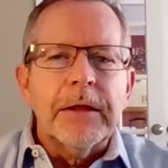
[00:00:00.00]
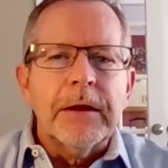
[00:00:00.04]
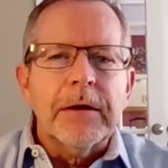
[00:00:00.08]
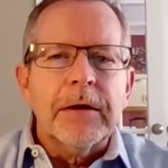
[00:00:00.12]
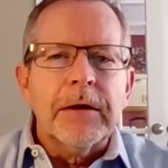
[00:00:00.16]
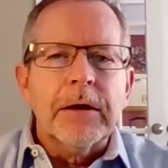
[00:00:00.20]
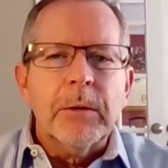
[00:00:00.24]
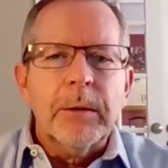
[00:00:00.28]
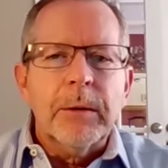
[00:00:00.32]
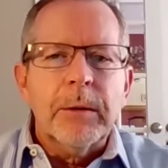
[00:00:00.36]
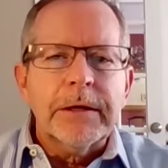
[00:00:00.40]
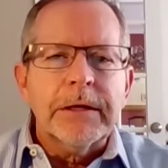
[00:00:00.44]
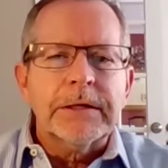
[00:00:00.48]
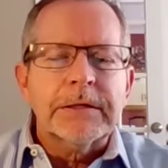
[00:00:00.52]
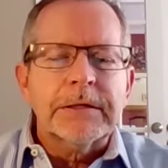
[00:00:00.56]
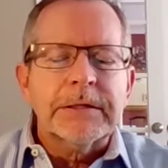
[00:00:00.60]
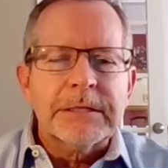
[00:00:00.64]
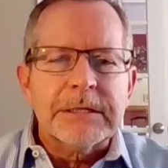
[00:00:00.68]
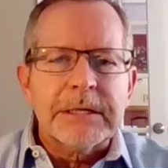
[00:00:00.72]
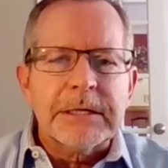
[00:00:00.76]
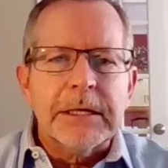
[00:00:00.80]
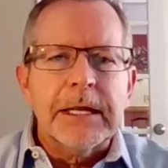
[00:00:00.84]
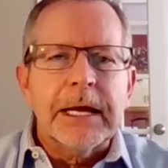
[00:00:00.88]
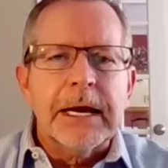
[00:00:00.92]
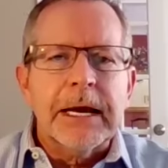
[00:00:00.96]
they're going to
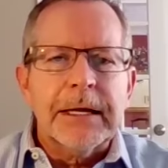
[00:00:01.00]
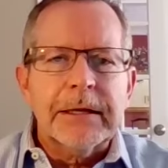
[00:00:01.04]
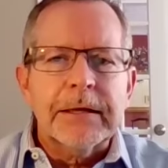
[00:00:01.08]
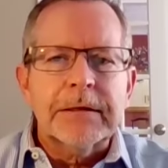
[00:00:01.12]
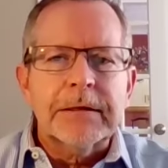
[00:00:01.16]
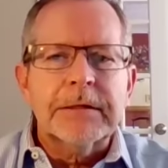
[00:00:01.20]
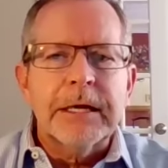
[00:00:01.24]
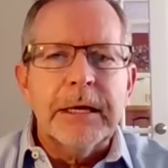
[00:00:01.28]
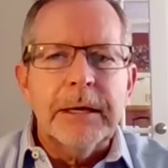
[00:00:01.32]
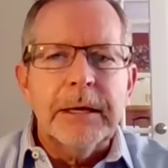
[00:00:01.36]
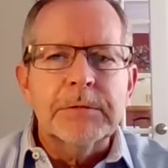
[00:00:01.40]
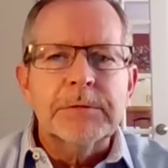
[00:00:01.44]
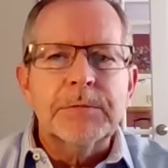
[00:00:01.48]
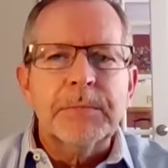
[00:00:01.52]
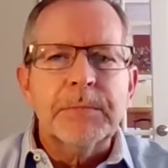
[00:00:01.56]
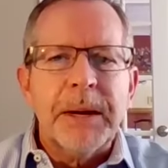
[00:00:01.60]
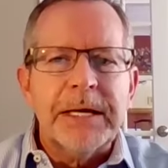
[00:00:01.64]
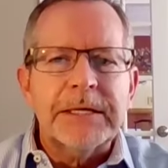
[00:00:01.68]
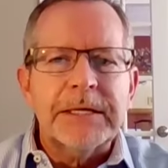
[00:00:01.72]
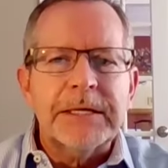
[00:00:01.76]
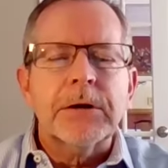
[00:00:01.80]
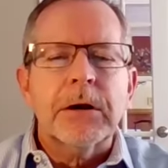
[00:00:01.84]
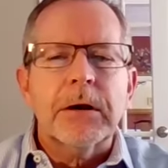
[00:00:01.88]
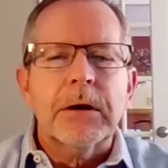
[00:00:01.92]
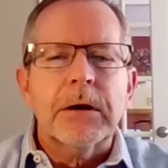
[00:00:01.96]
select the teams
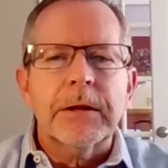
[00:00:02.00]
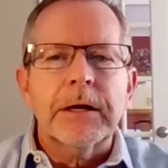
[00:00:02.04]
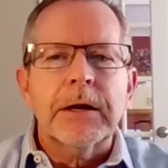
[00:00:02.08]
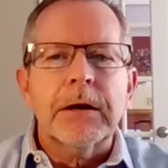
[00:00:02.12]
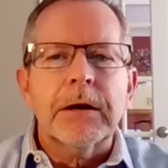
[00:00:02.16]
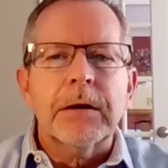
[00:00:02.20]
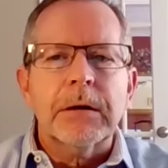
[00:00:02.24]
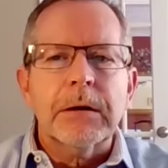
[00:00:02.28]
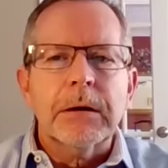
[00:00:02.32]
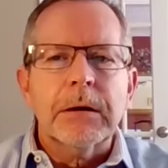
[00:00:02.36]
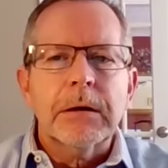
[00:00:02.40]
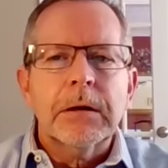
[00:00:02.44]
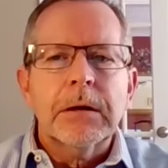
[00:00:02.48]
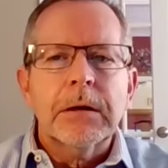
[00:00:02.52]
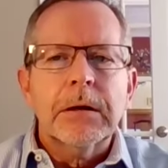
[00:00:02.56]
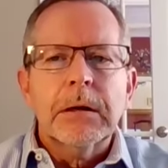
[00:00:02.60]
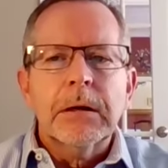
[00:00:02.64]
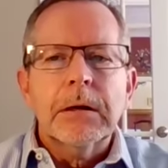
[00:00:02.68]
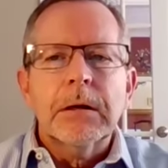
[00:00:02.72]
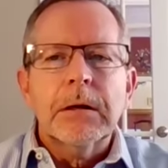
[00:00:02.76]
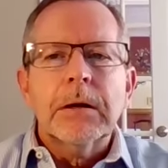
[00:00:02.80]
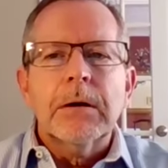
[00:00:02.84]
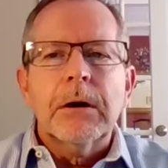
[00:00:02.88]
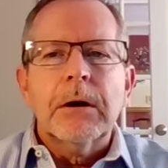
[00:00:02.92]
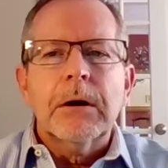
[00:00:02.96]
based on their
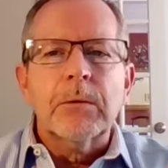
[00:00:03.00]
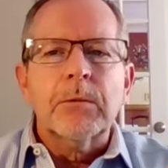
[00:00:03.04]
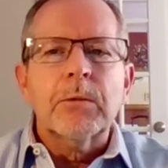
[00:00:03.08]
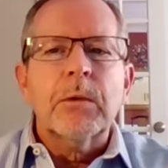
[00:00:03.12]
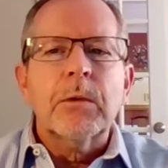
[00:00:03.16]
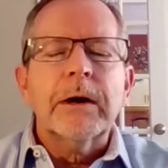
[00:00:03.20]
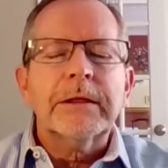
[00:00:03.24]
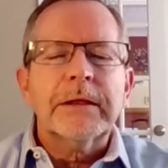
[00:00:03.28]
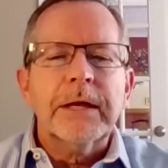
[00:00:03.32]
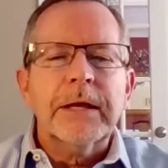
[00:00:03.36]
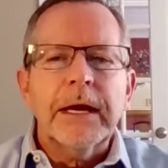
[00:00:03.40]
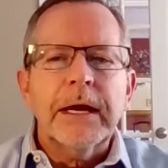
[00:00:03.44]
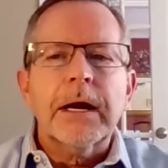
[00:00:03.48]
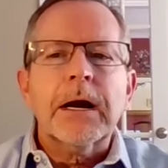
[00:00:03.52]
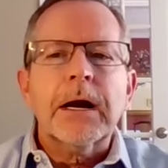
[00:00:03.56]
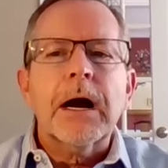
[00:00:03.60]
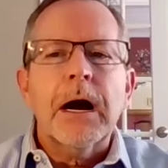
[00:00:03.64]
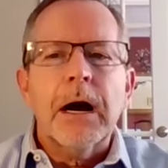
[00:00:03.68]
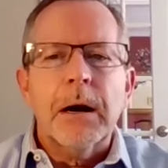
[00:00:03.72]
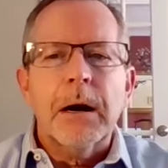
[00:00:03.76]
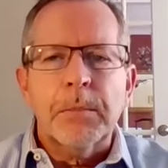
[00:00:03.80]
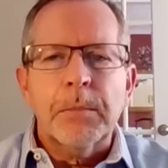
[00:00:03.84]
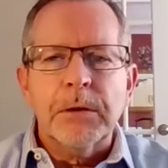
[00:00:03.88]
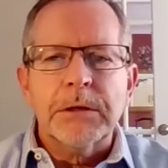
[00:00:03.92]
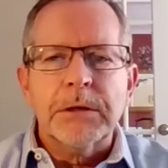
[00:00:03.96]
on what they
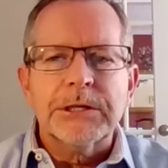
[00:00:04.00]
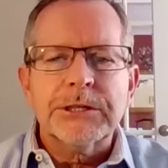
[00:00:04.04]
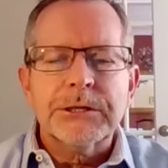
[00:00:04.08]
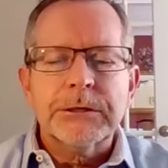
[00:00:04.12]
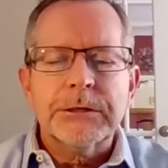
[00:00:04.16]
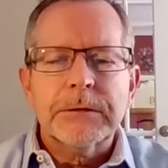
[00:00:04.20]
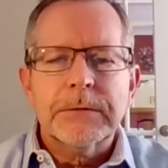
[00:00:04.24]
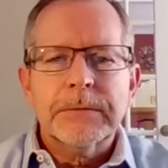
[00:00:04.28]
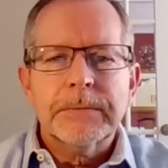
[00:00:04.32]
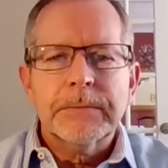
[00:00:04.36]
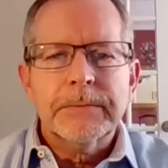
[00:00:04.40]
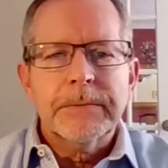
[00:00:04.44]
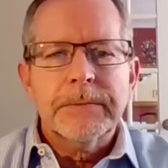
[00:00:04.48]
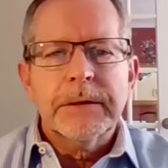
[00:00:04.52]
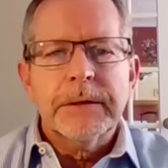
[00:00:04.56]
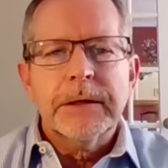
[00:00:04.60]
accomplish,